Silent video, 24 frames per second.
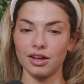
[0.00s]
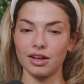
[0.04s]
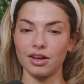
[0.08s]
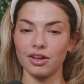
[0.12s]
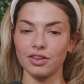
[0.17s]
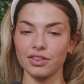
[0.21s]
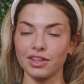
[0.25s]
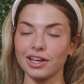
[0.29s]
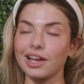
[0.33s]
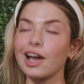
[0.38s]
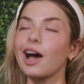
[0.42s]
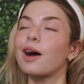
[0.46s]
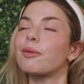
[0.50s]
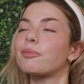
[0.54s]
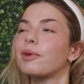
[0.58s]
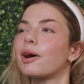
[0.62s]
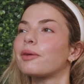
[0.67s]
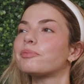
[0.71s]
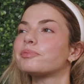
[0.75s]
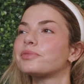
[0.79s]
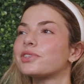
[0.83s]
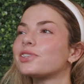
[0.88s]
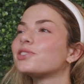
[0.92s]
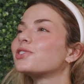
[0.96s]
on the come
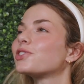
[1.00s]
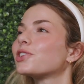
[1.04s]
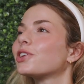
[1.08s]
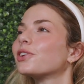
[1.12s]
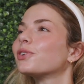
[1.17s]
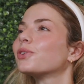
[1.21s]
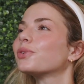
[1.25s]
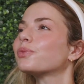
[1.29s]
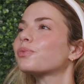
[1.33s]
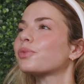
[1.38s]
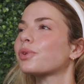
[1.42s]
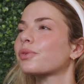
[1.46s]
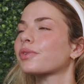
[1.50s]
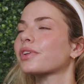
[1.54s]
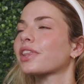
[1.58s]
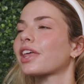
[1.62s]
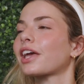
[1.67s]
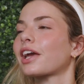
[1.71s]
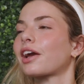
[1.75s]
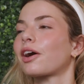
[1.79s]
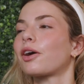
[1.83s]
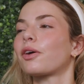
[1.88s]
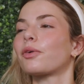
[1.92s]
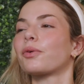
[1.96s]
up to June, we were
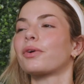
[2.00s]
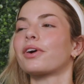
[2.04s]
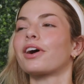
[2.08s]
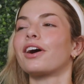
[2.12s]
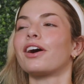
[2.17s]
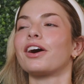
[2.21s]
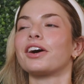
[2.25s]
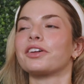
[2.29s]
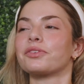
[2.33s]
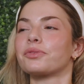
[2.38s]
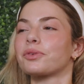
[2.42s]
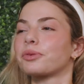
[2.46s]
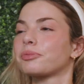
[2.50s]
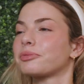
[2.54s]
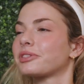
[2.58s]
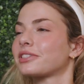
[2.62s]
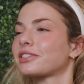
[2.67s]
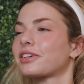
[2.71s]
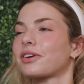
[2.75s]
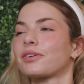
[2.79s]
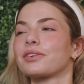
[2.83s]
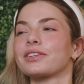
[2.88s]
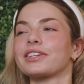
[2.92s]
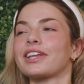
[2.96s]
like, "Oh God, Ruby's
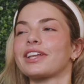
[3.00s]
going